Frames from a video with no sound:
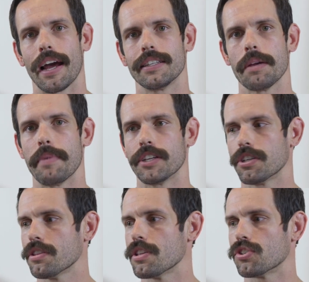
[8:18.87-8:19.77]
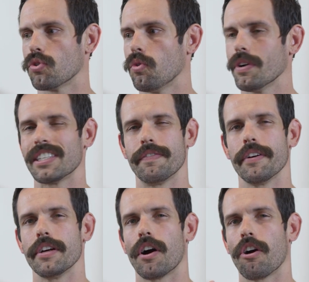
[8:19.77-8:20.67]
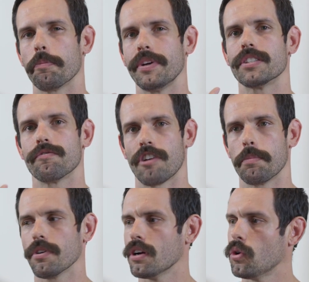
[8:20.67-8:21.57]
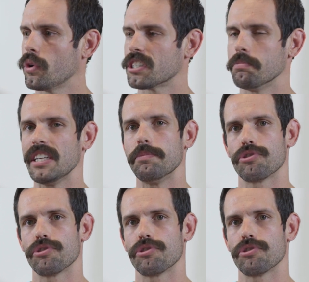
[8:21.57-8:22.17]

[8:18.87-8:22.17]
As I mentioned, the sole is a very hard piece of rubber with some deep